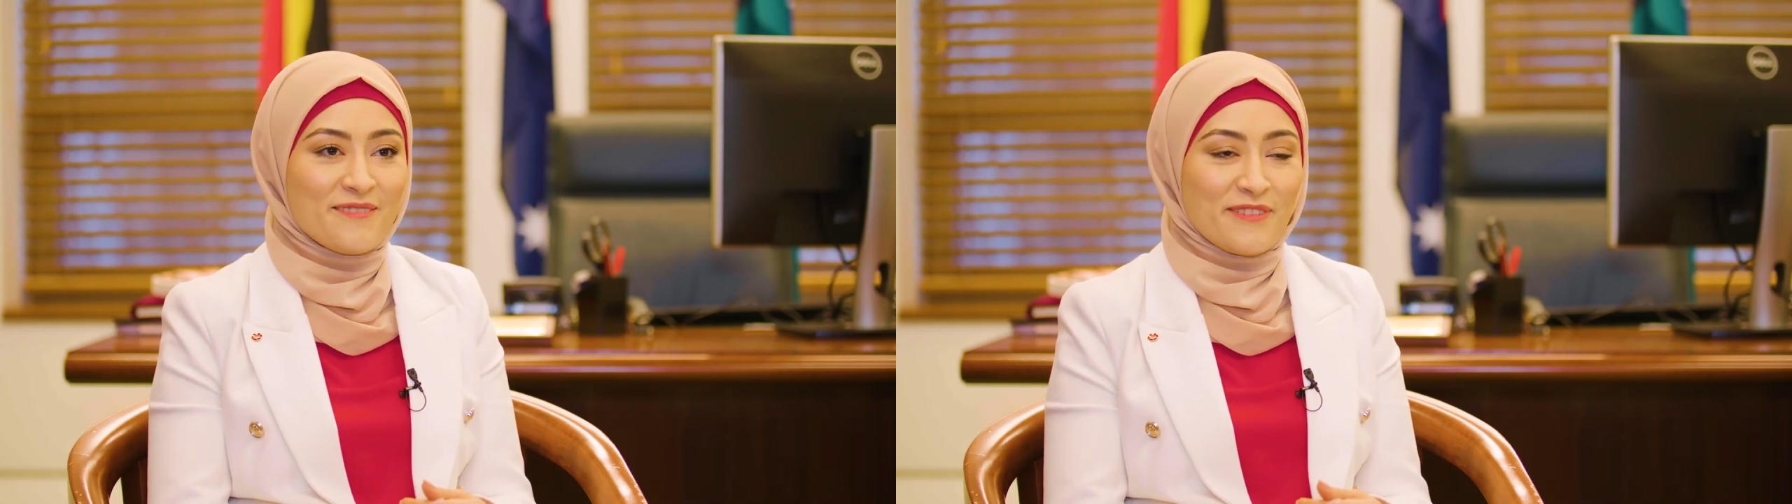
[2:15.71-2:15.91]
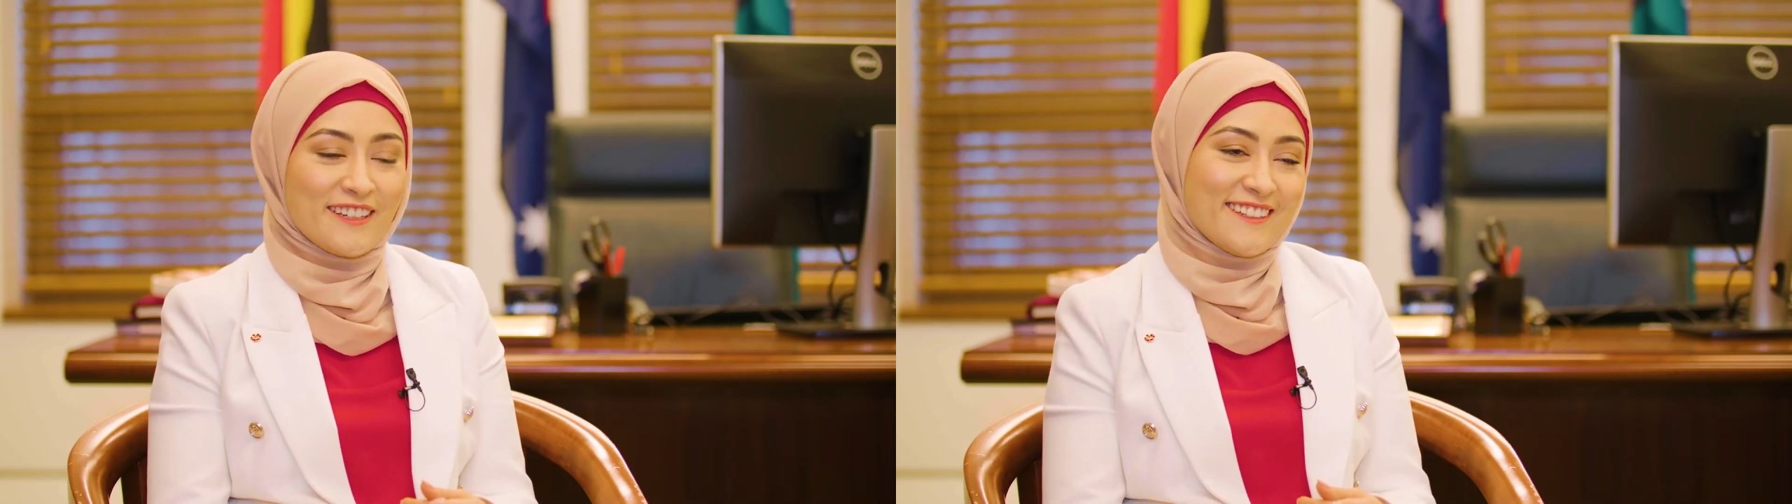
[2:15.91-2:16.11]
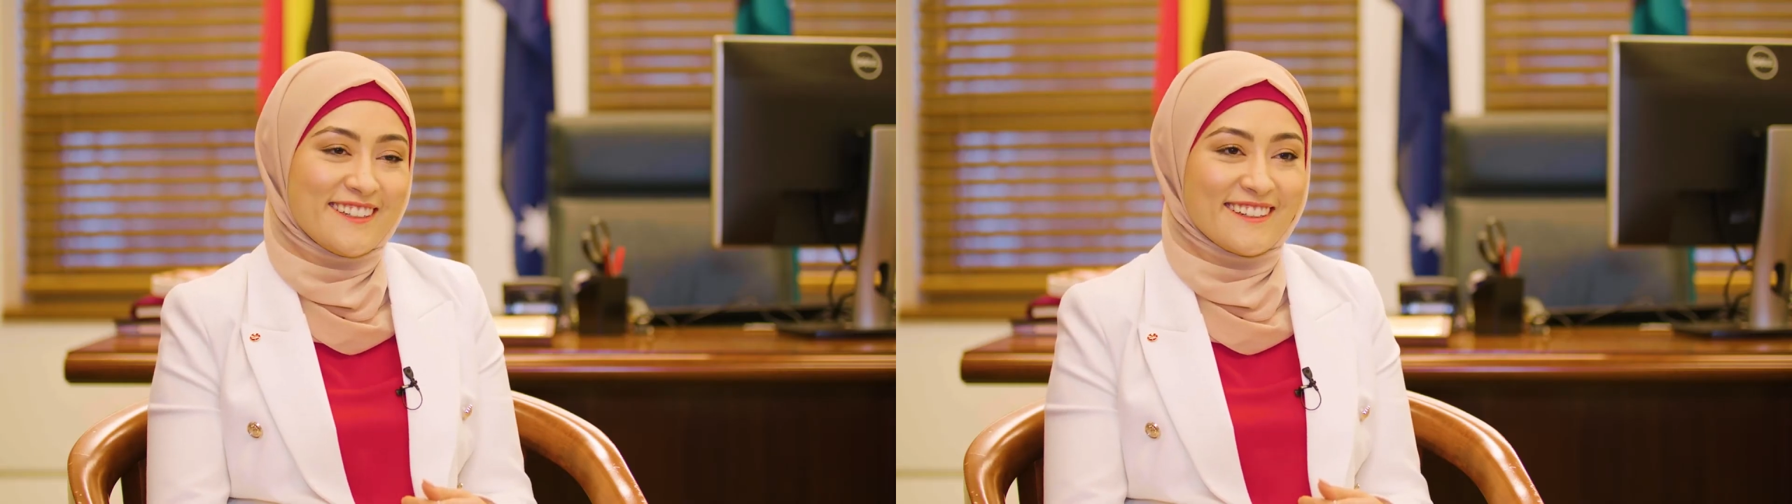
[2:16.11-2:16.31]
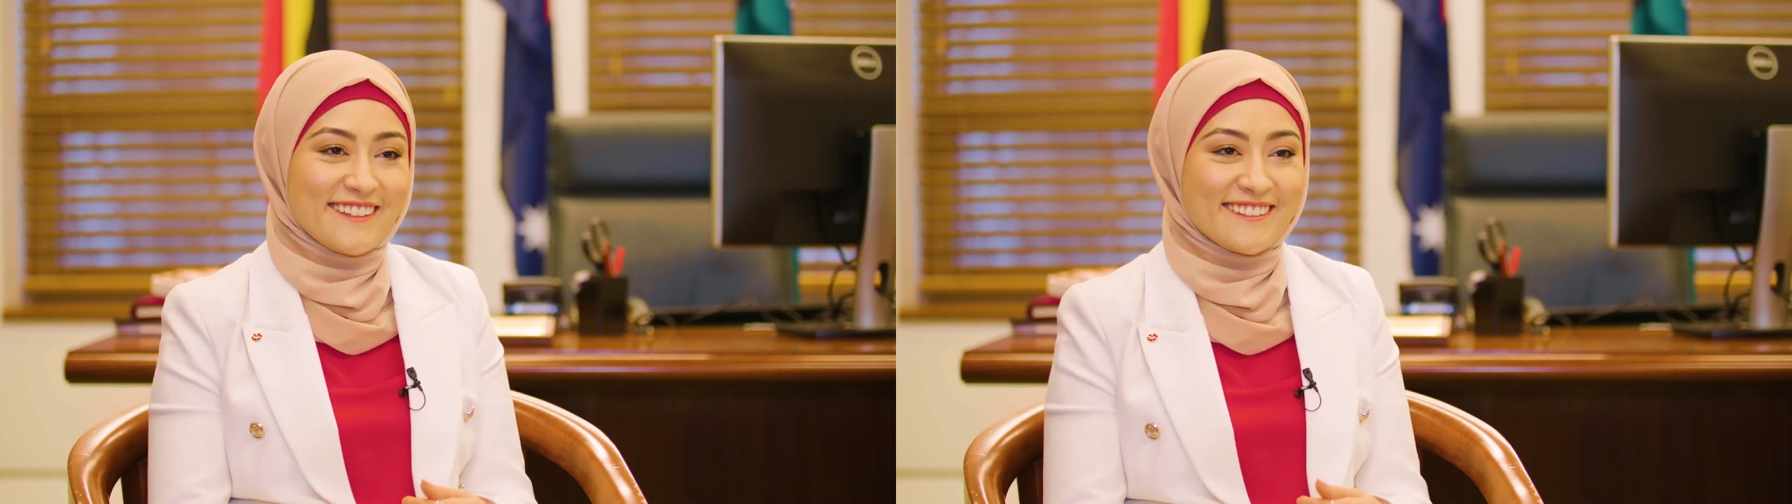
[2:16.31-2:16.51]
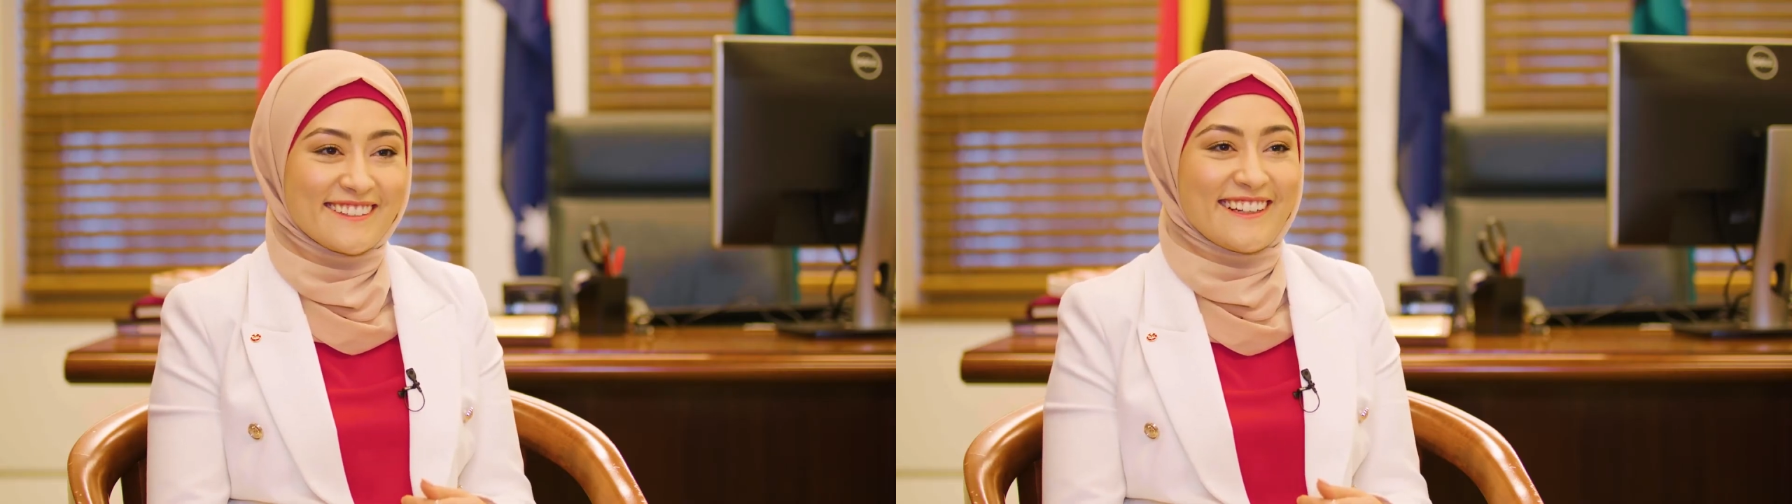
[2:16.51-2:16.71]
but you
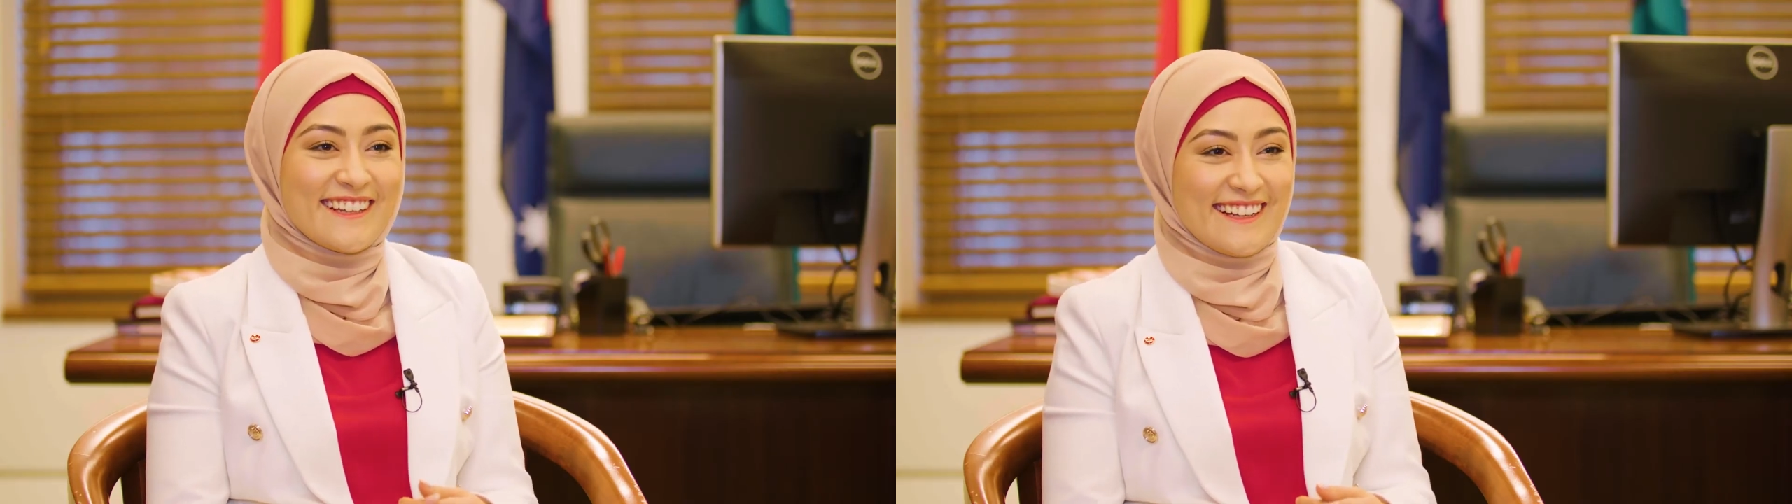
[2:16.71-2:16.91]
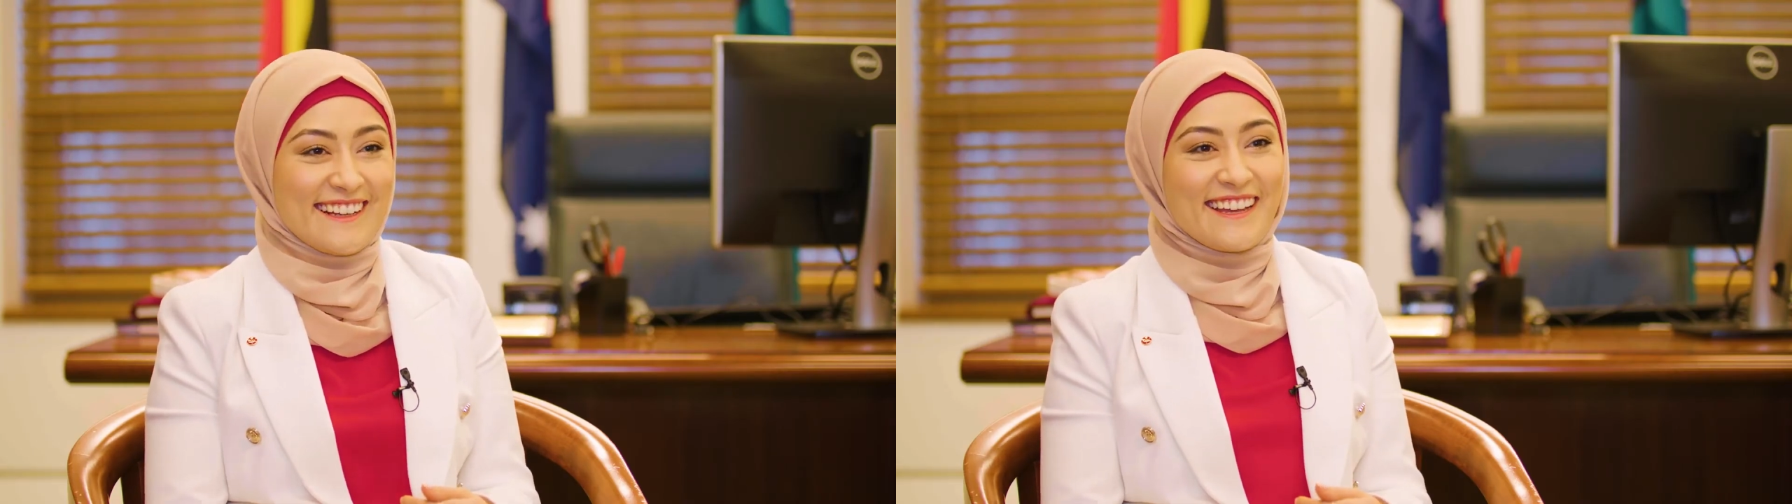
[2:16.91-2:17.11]
know,